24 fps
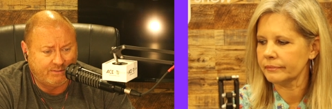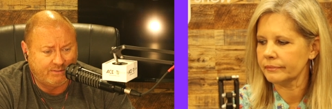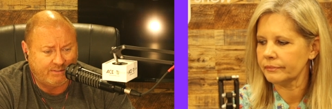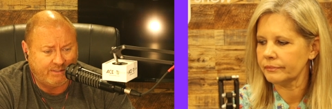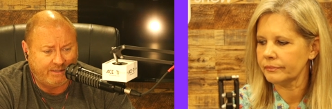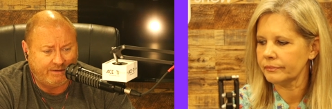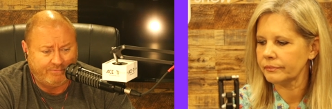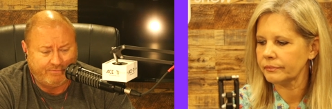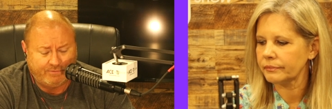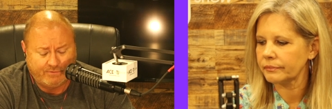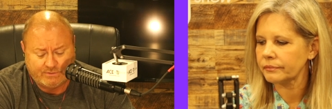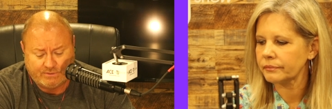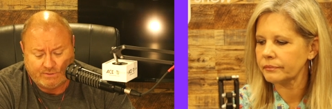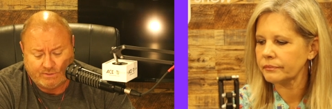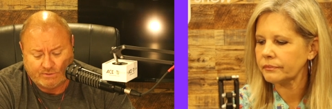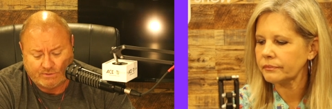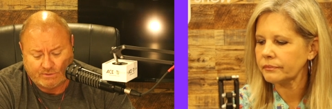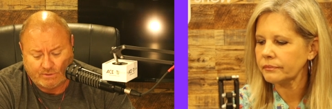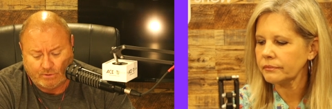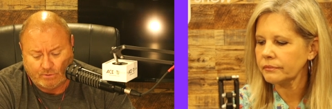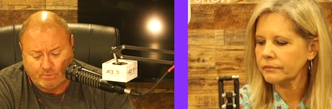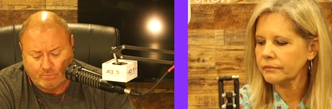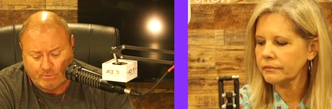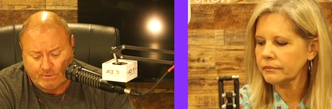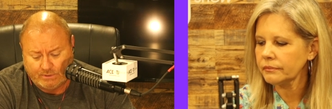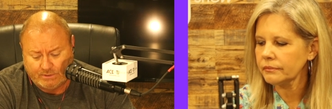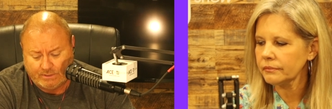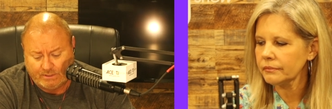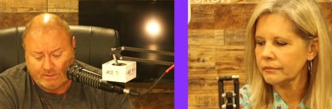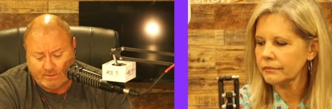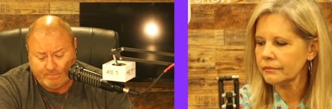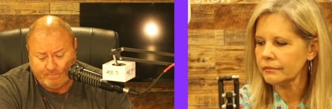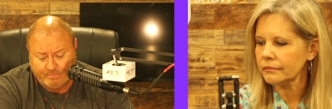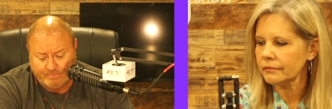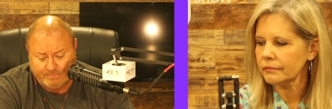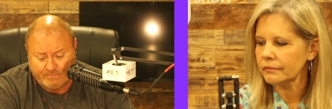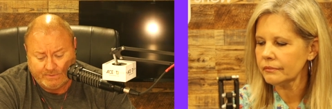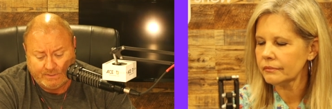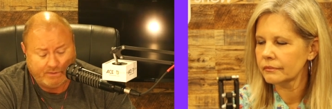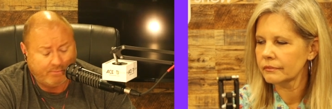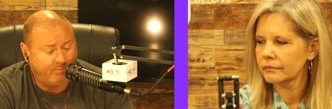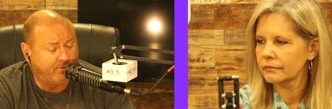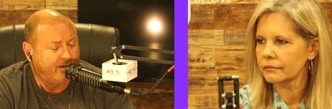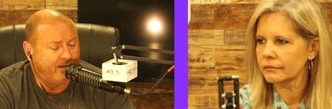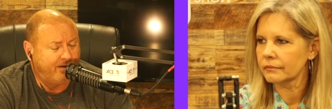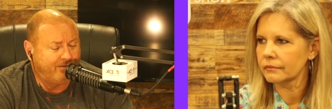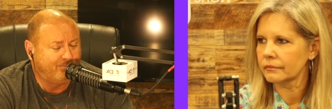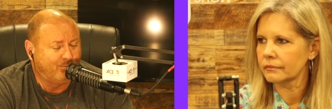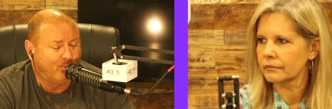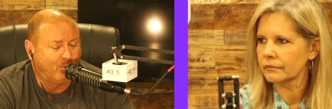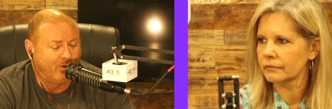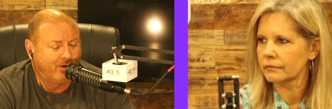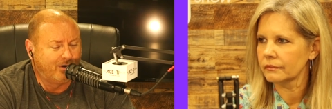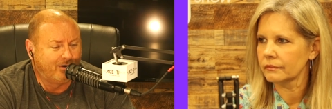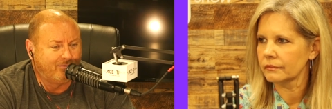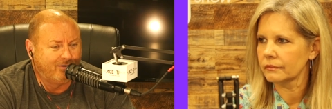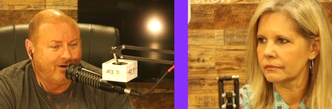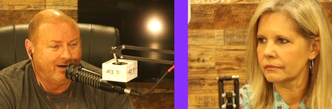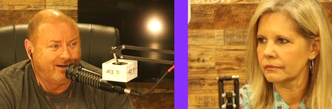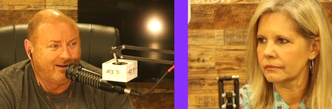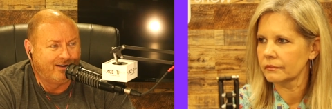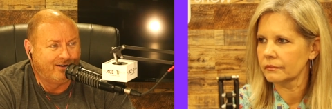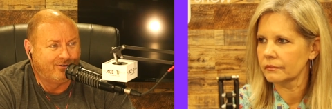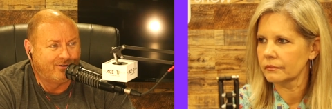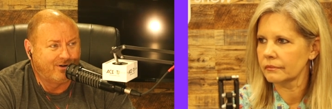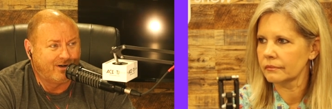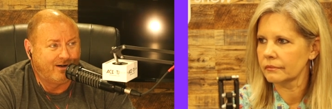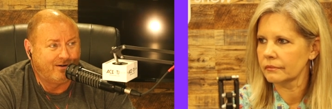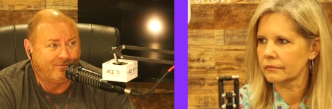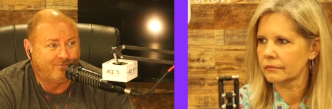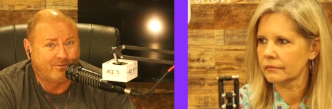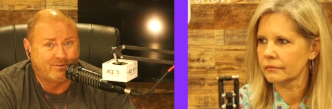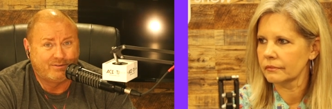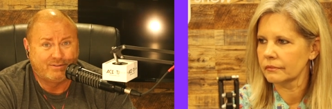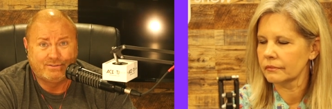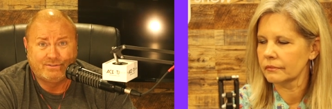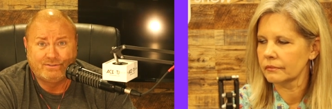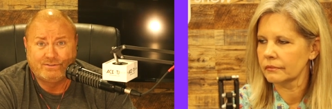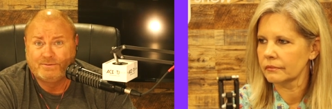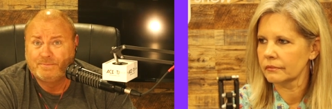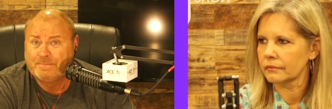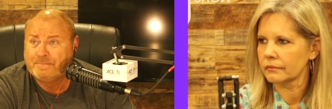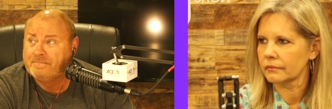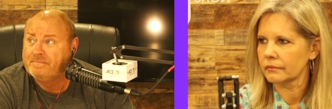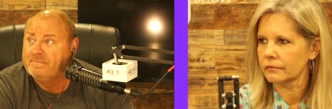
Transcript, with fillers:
Speaker 1: in San Francisco one time. Yeah, we have morning radio conferences.